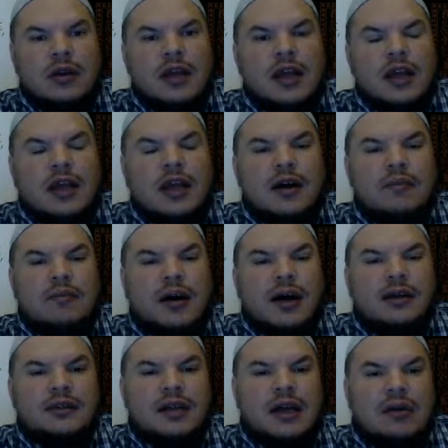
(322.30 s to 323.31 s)
and
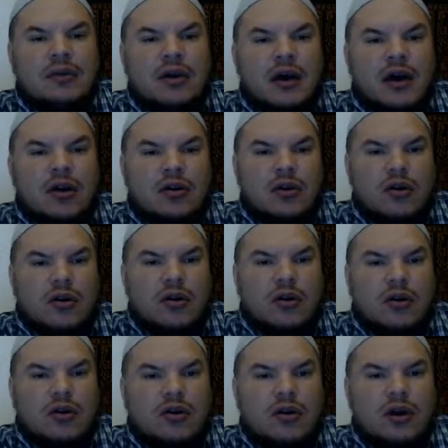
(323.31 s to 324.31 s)
combine that with
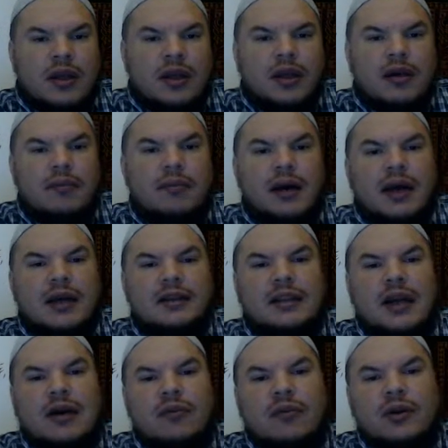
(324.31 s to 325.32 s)
alcohol and combine
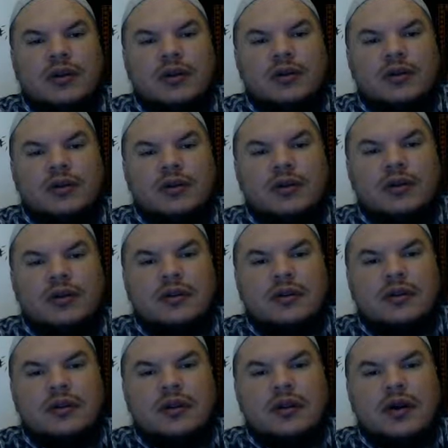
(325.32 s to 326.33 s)
that with
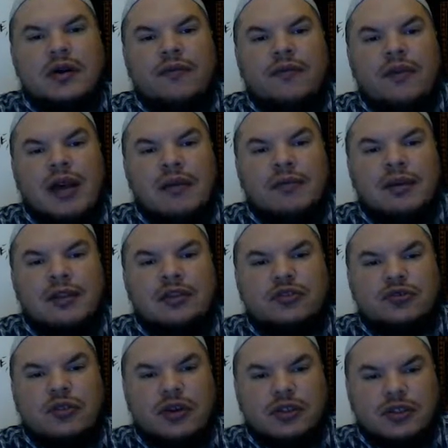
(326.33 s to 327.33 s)
a family
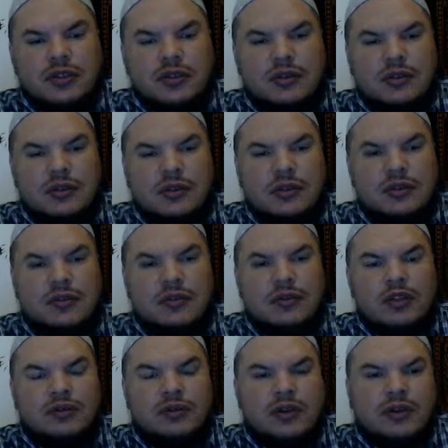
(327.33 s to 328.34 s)
structure
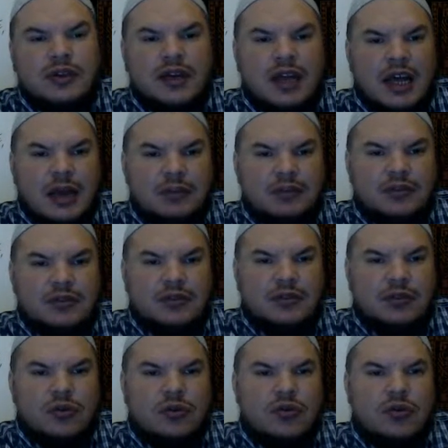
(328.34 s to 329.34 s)
which was collapsed
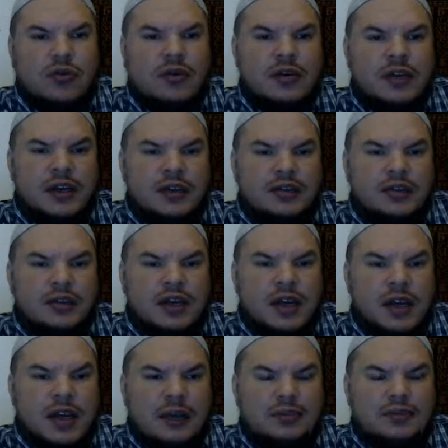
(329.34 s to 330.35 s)
or near to
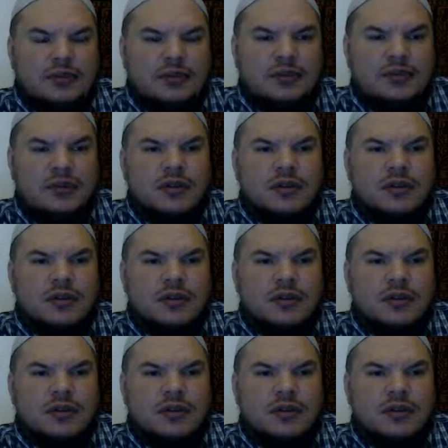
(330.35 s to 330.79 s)
collapse,